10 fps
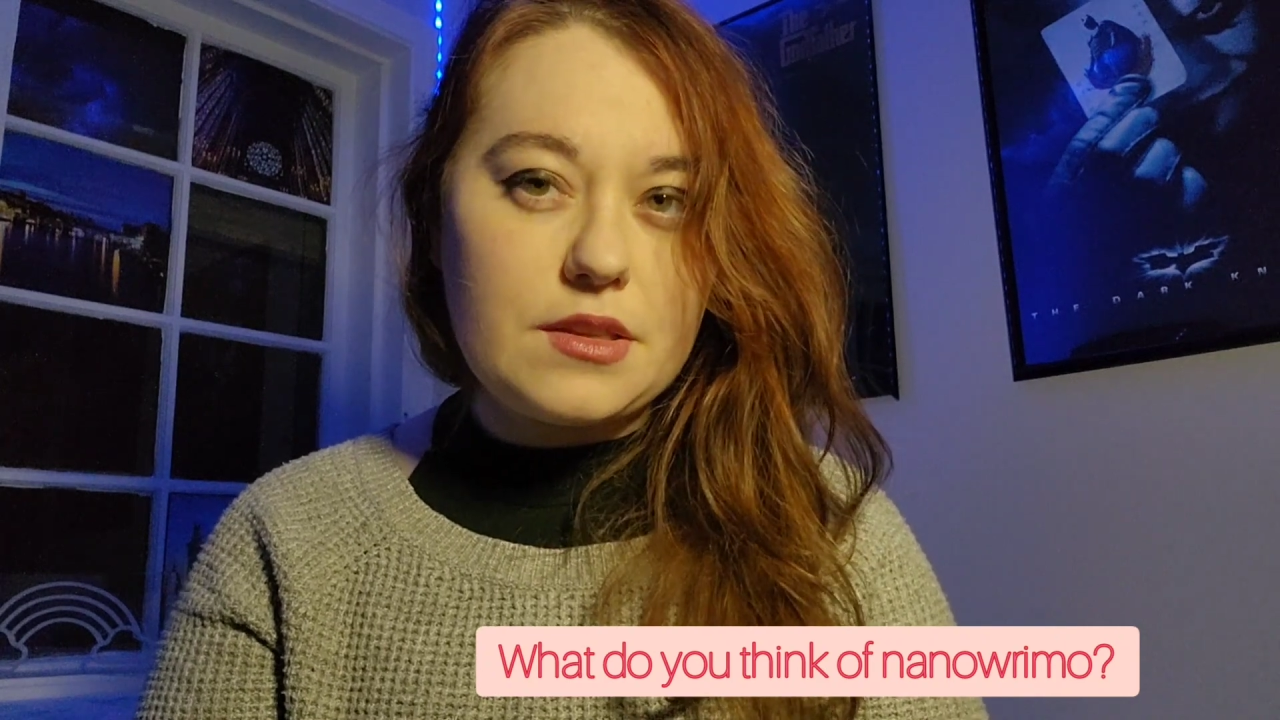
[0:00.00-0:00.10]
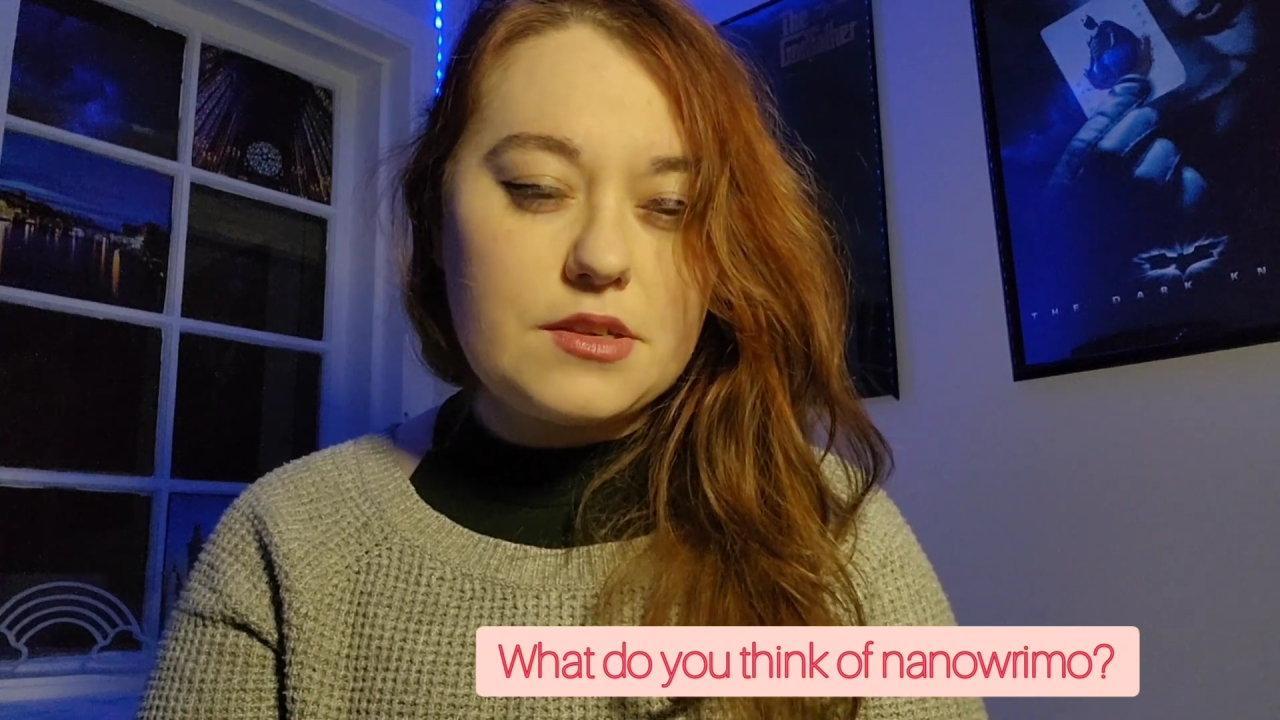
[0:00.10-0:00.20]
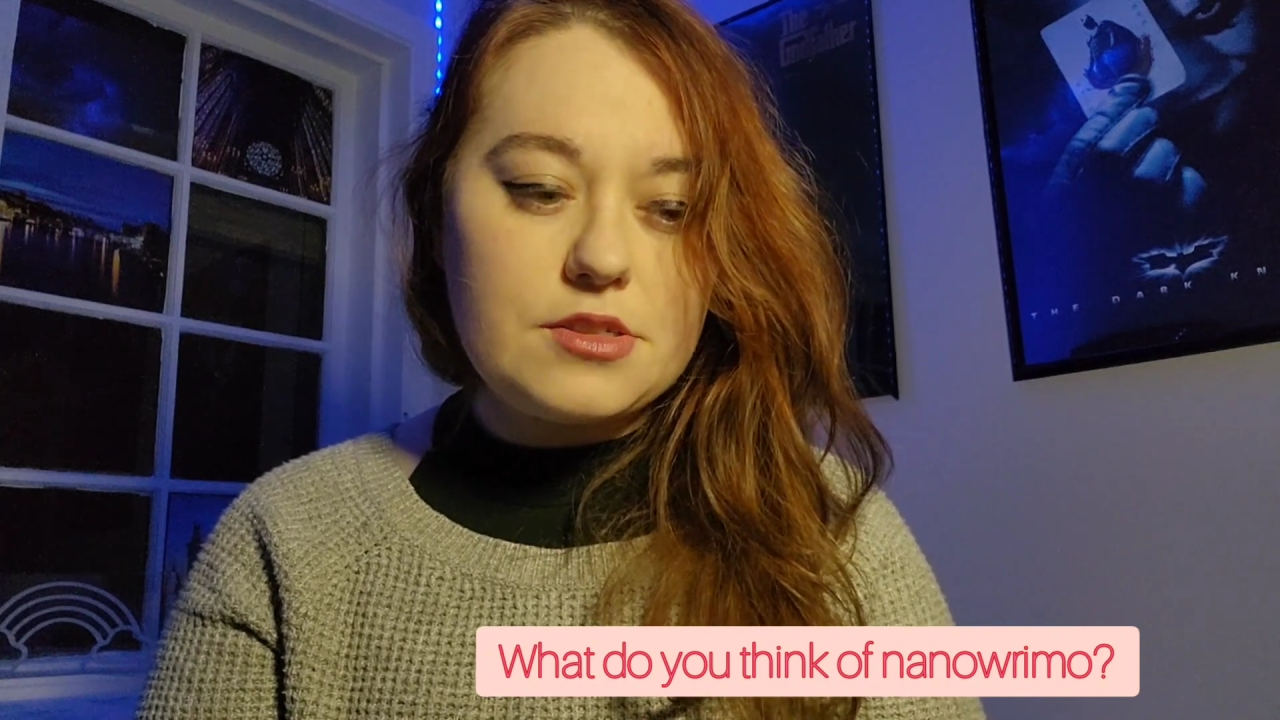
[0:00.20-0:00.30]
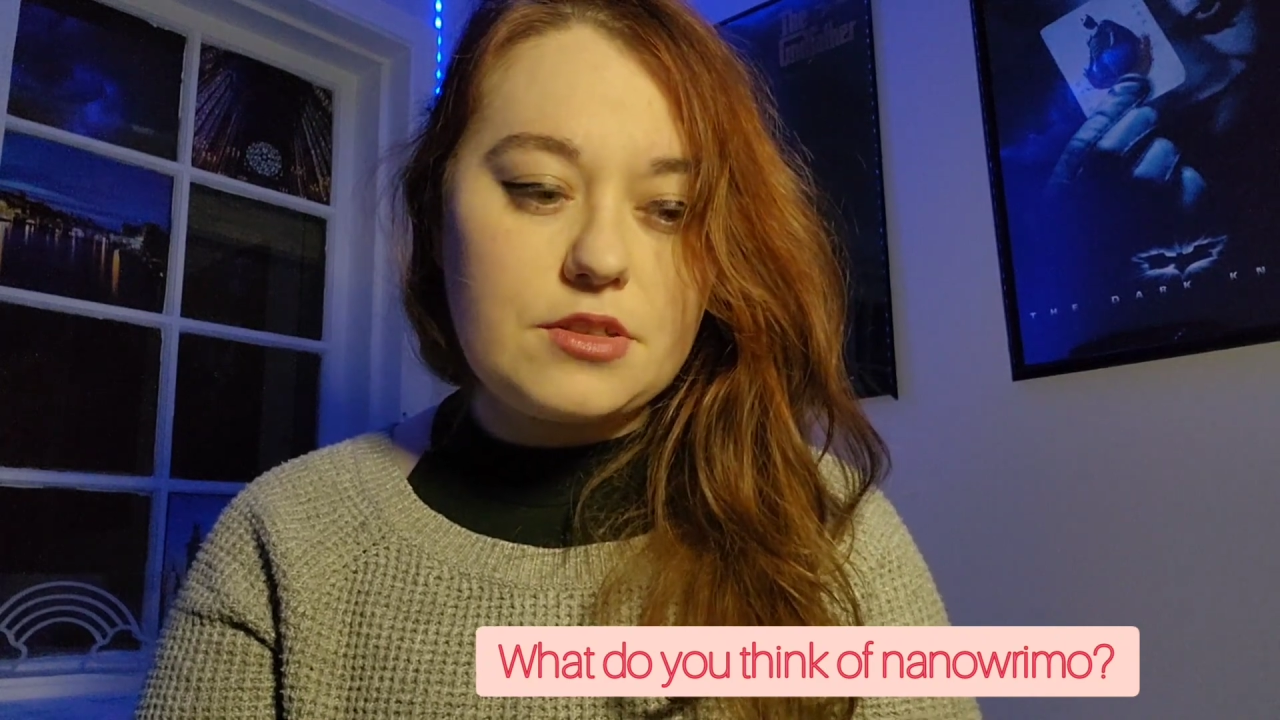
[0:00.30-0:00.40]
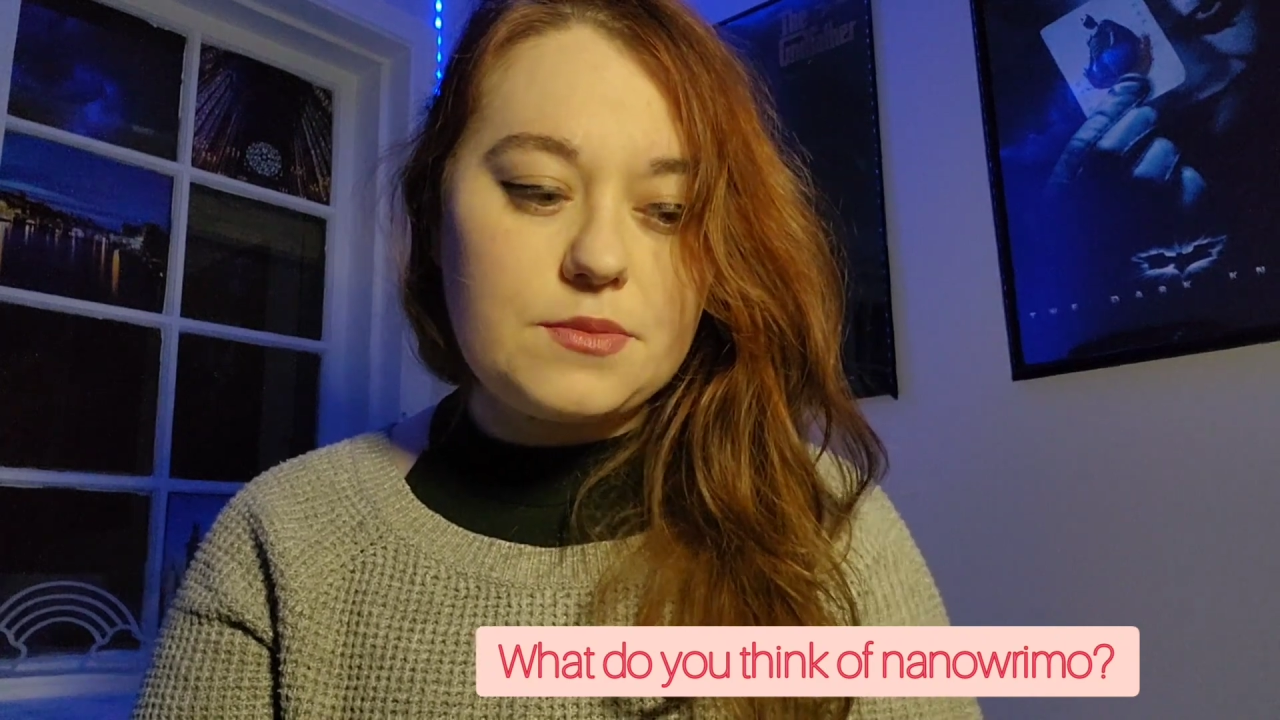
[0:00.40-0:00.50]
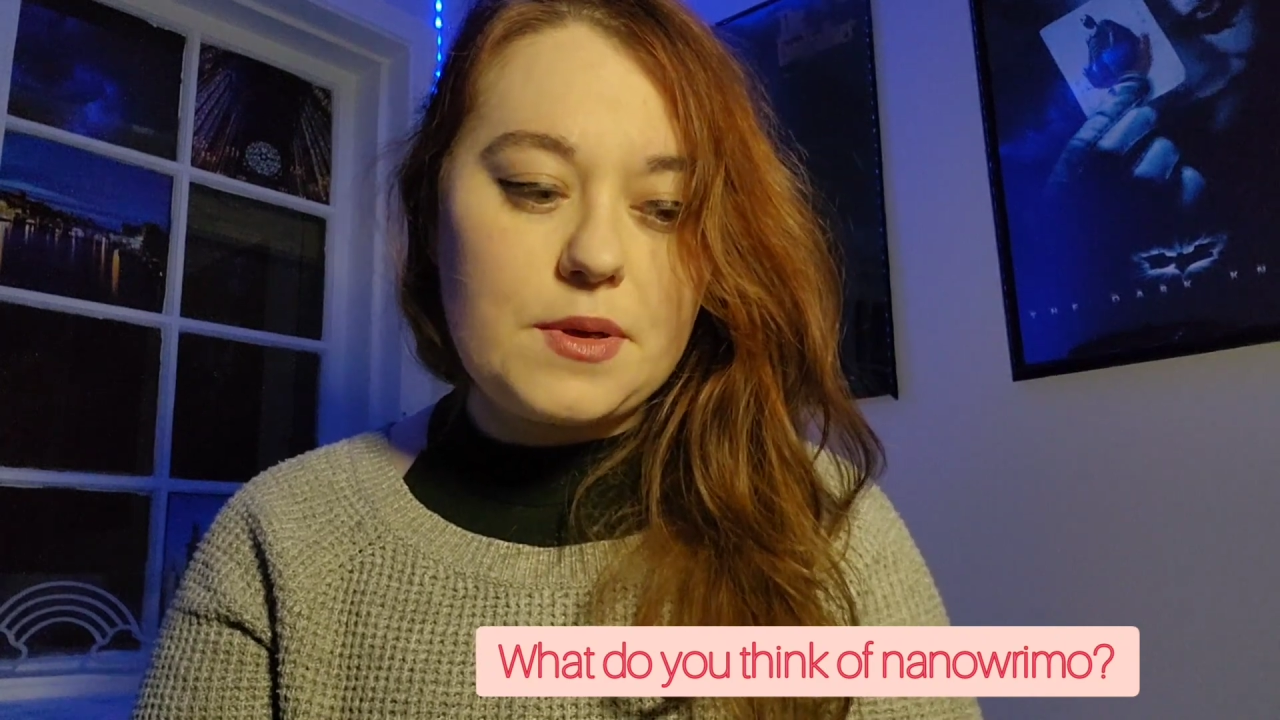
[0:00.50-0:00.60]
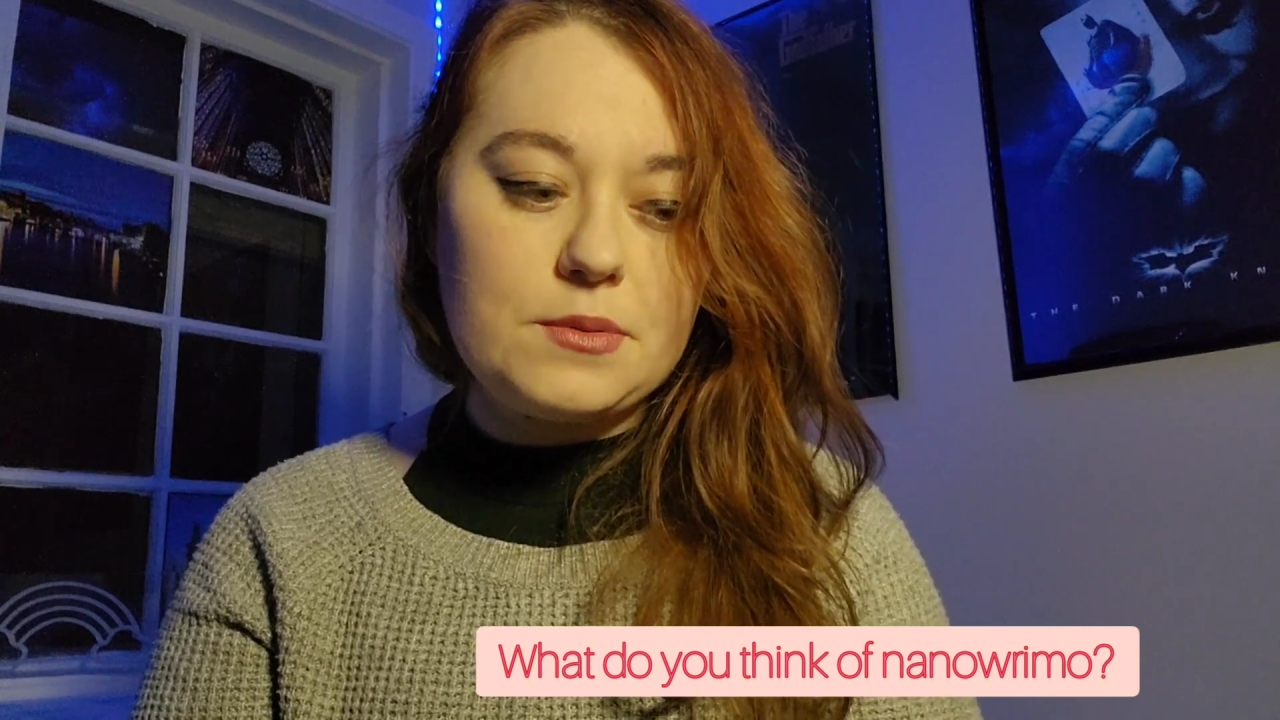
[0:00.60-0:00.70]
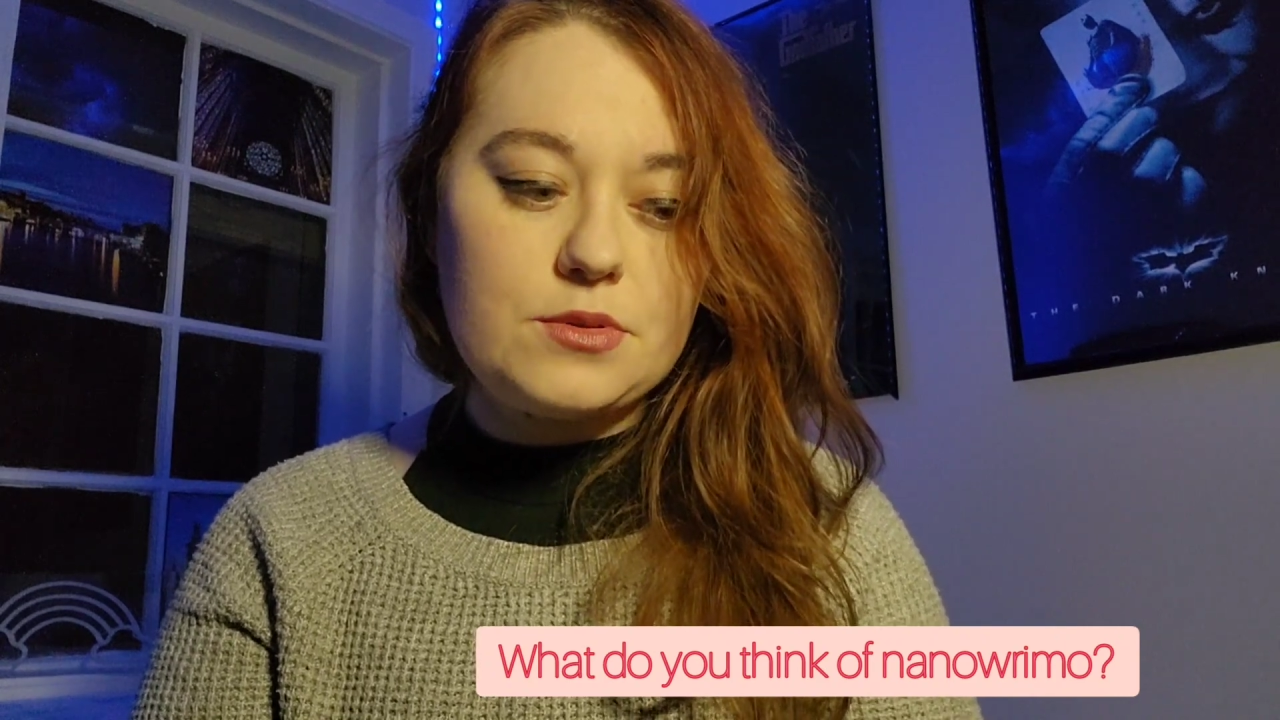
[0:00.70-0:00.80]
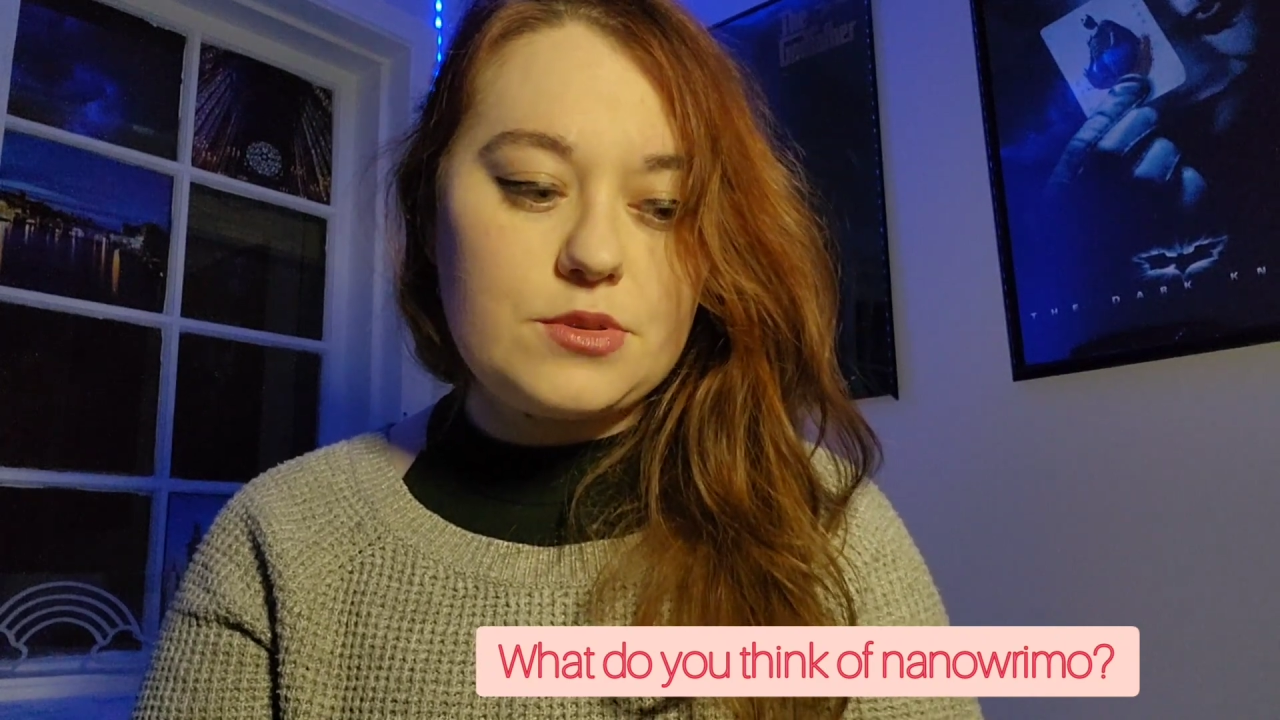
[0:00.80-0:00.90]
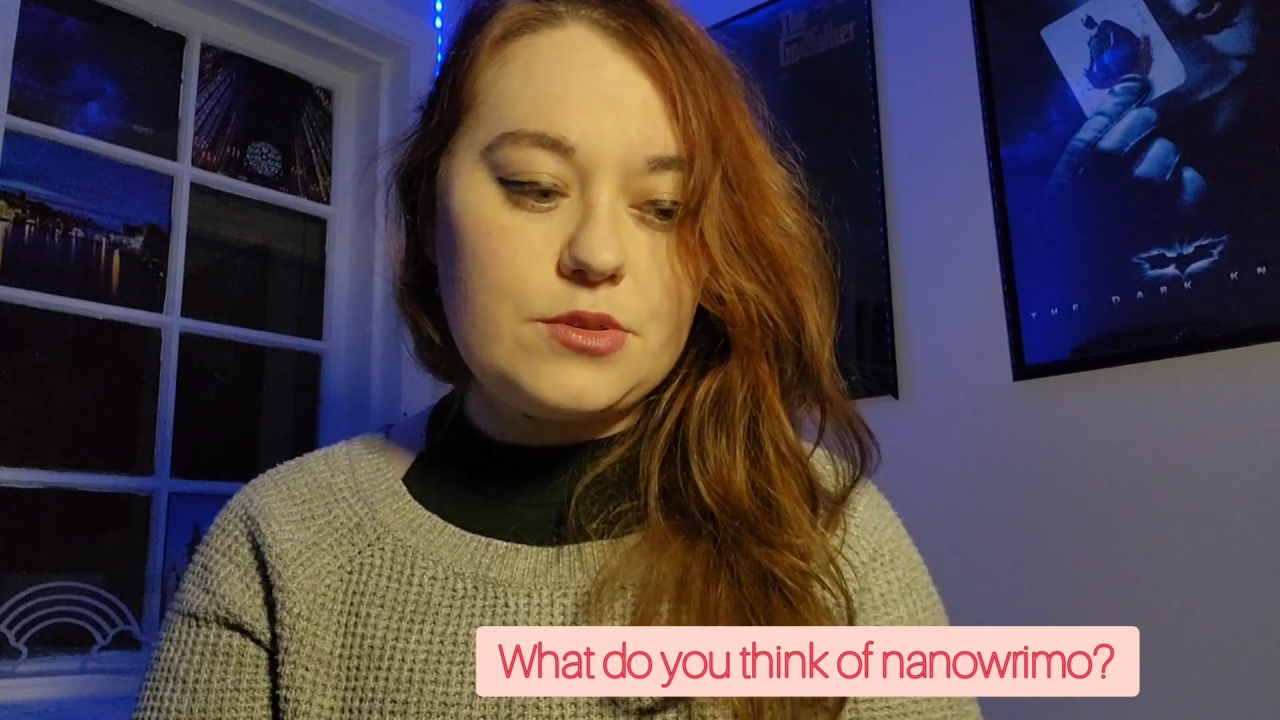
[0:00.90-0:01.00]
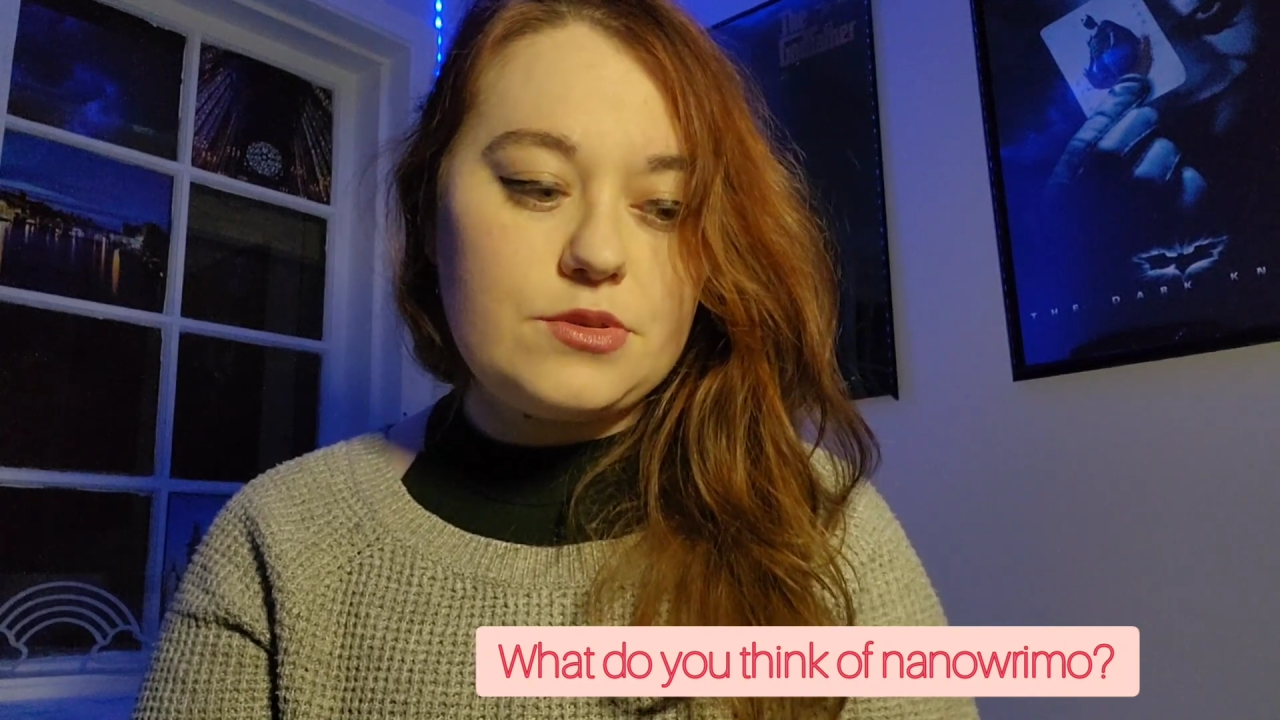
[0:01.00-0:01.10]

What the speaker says: So to be able to